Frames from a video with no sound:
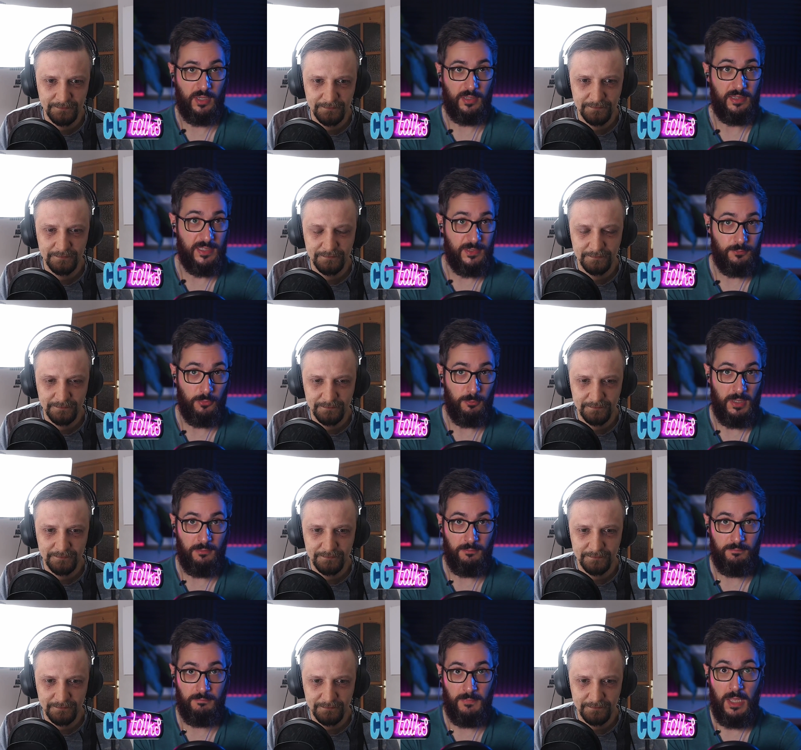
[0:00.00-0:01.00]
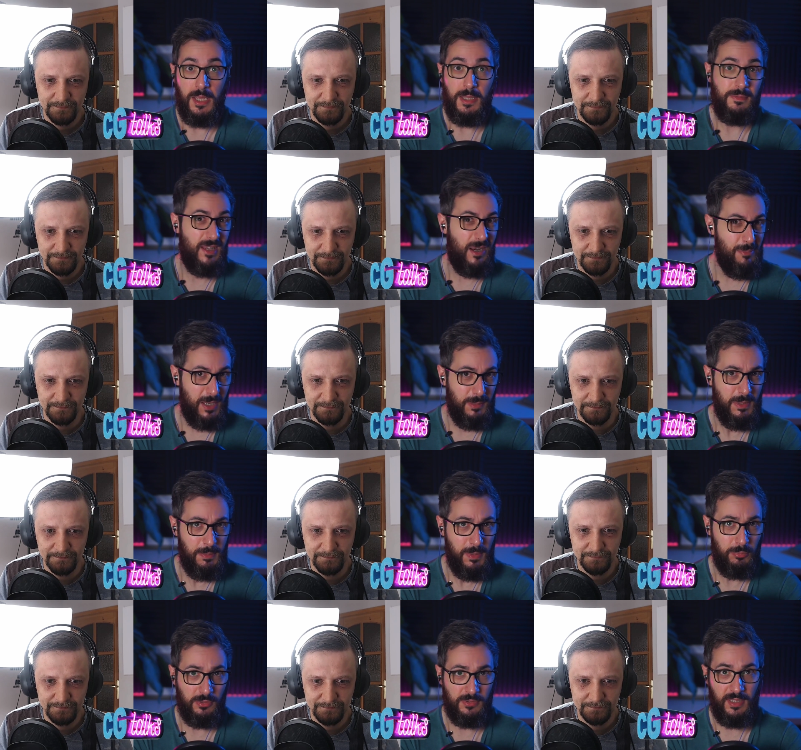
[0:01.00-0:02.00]
Speaker 1: at least for me. There may be mm-hmm.
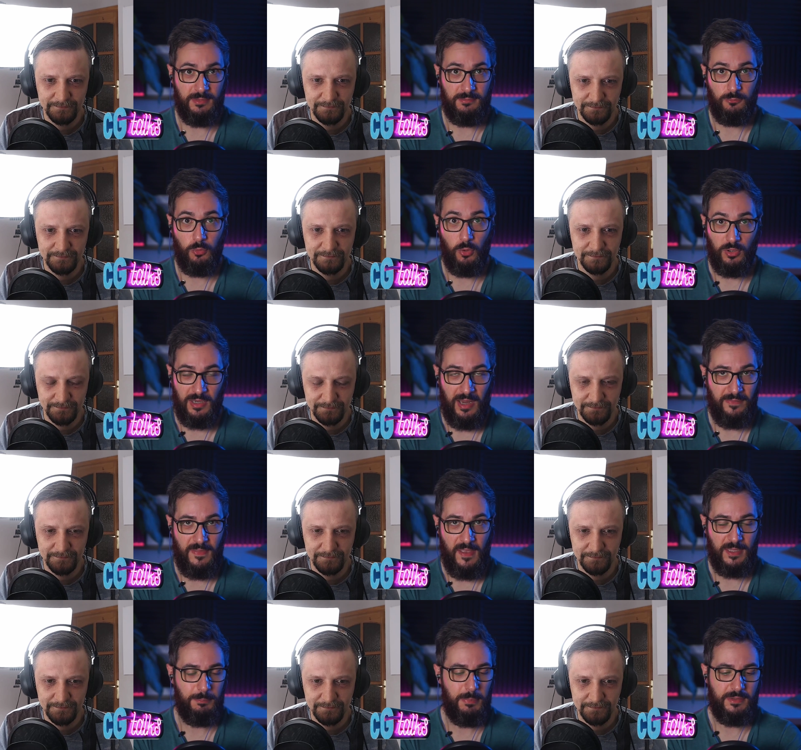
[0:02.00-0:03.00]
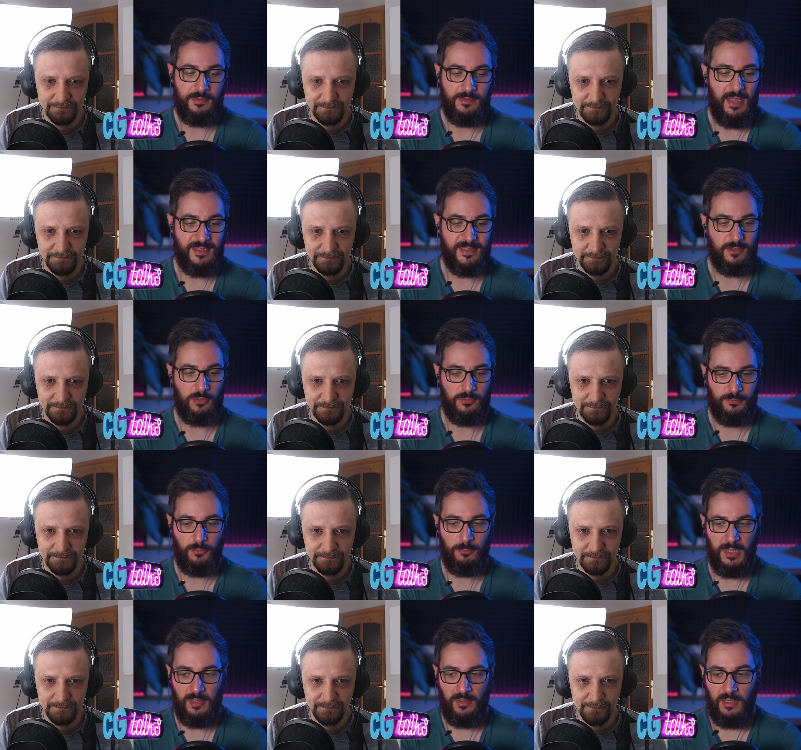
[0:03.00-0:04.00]
people that work like that, but that's not for
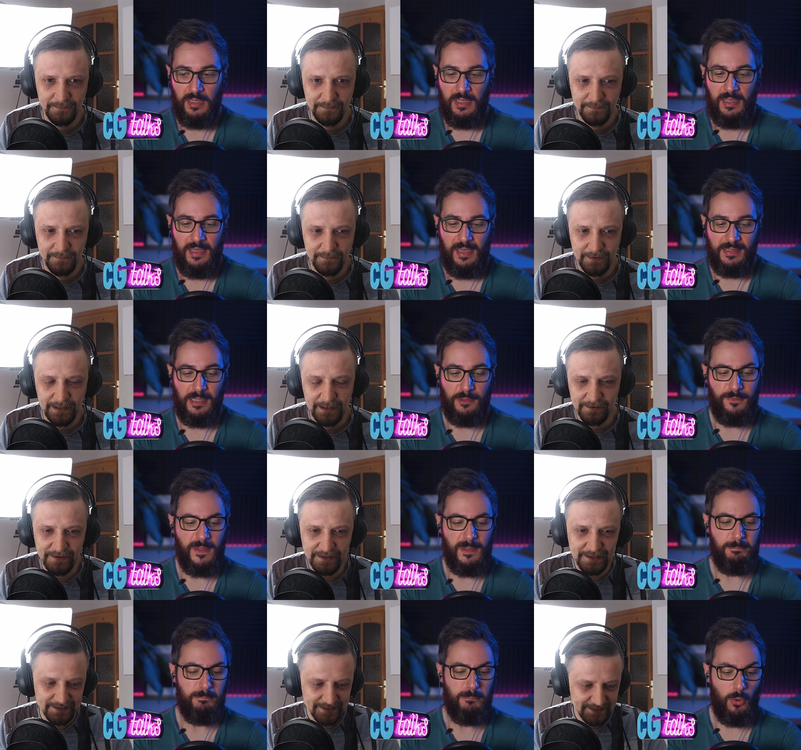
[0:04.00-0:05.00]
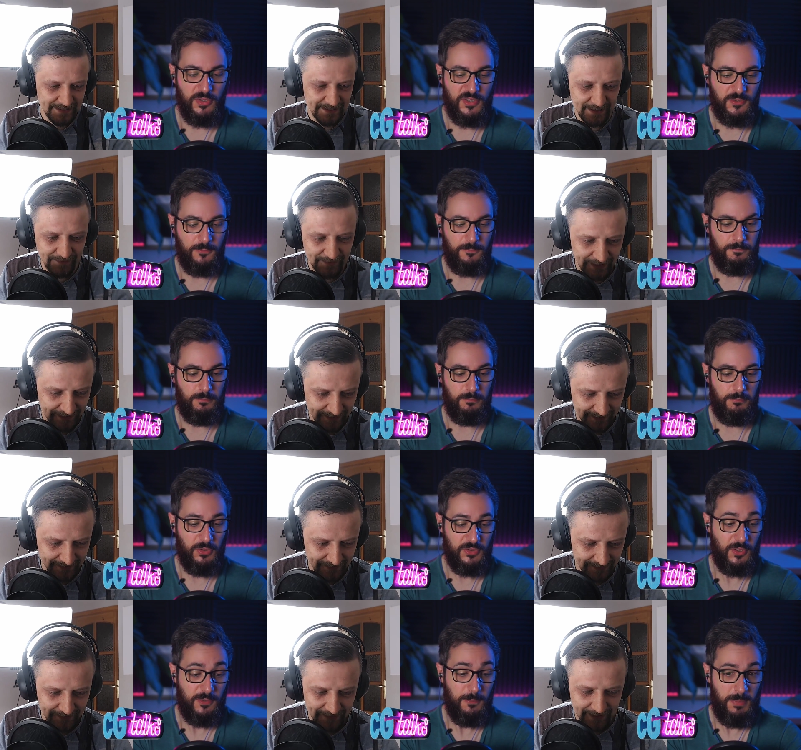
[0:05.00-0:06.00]
me. And I think, I think most of I think most
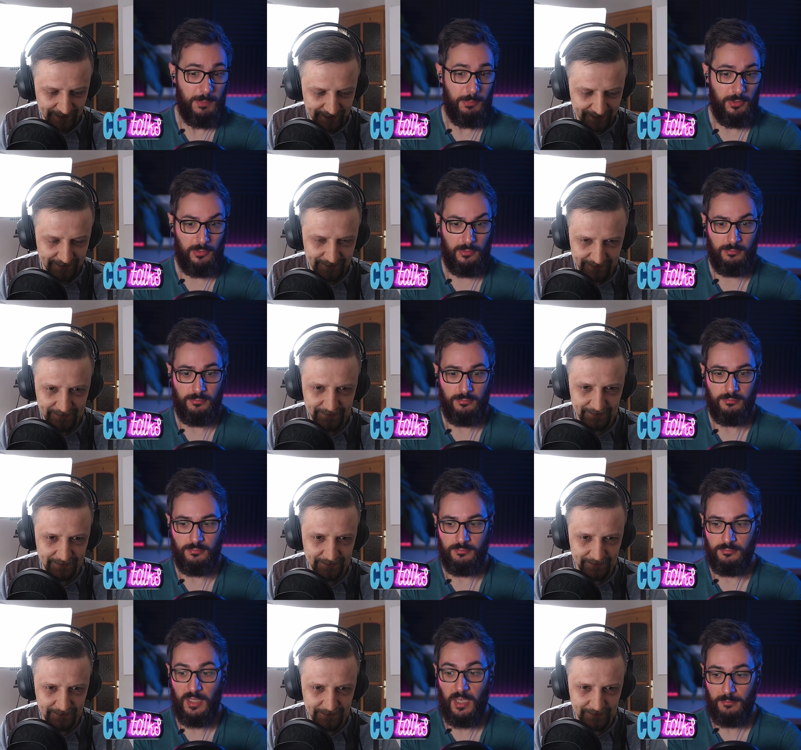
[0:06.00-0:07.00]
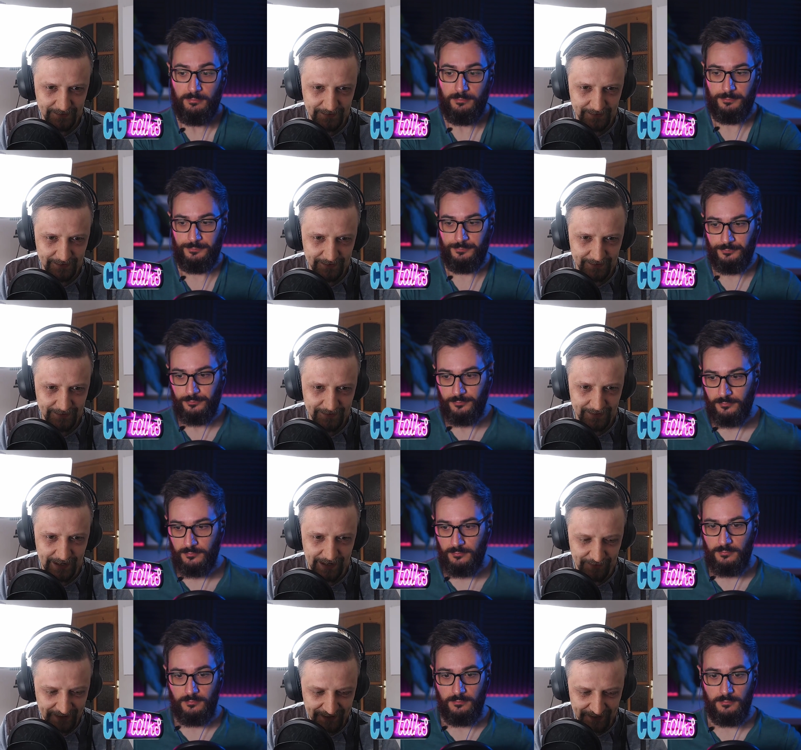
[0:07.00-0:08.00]
of the
Speaker 2: people, yeah.
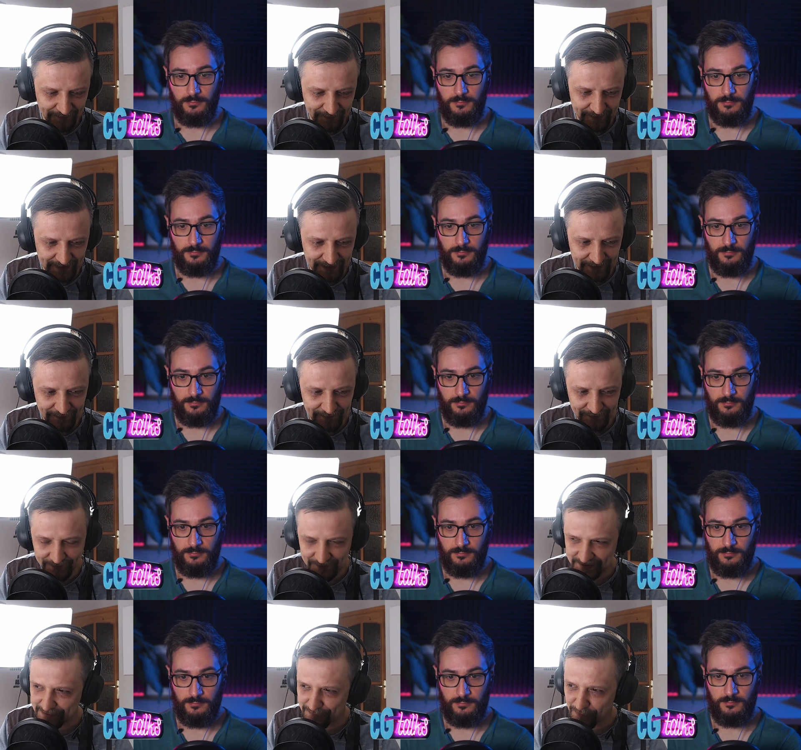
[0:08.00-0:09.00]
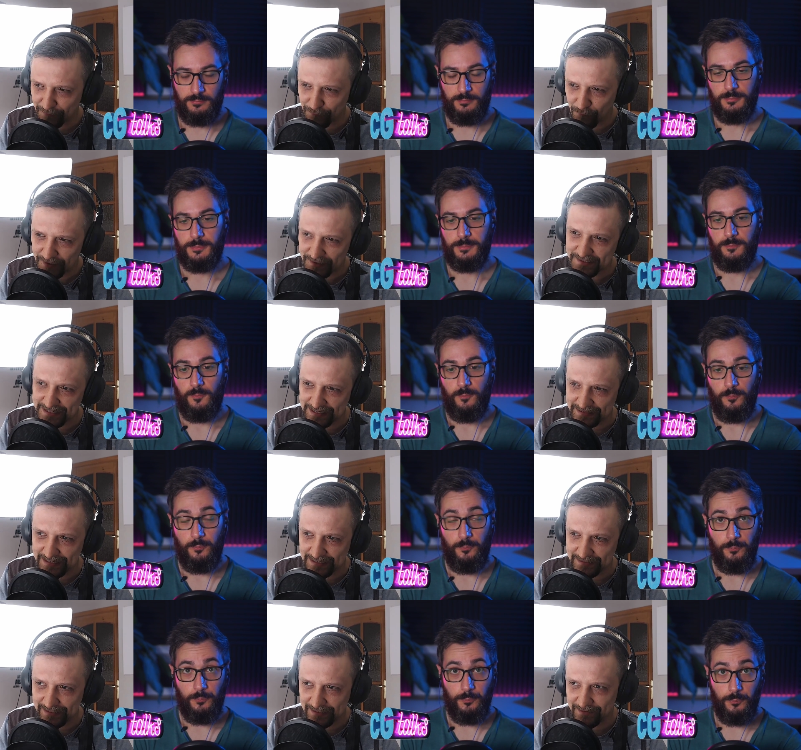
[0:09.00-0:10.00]
I think if if someone works like
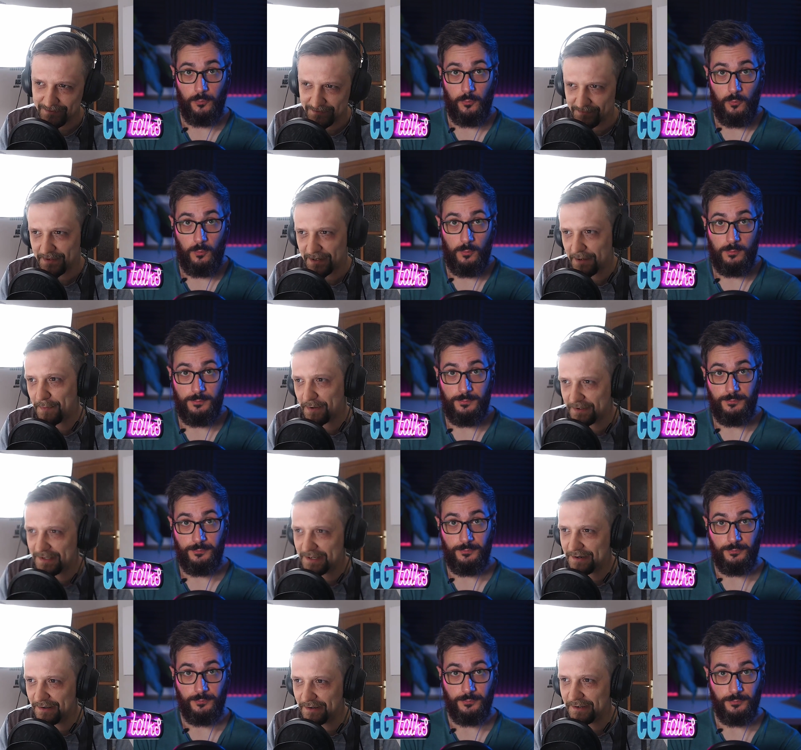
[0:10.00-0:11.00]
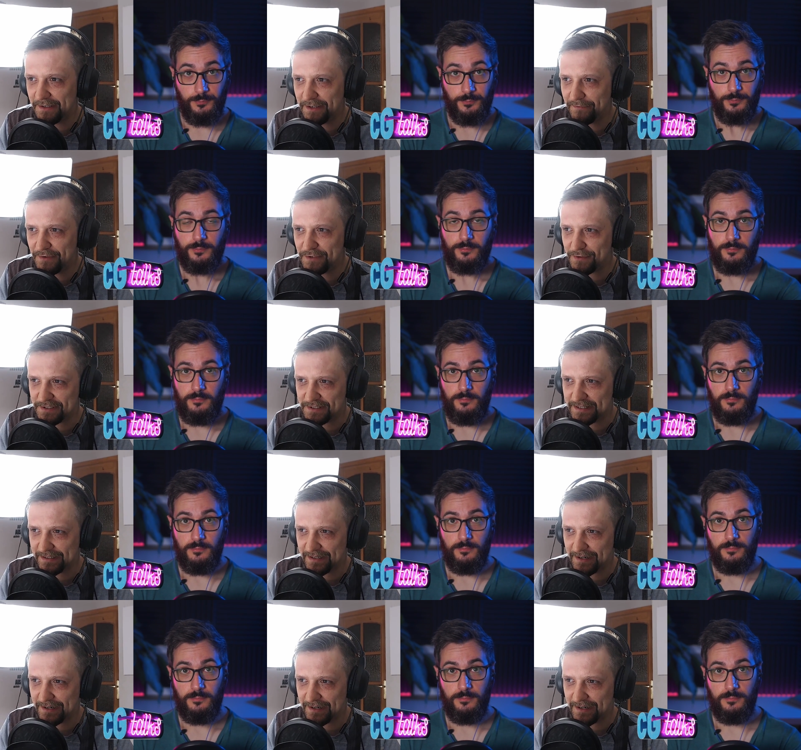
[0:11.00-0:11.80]
that, like there are particular individuals that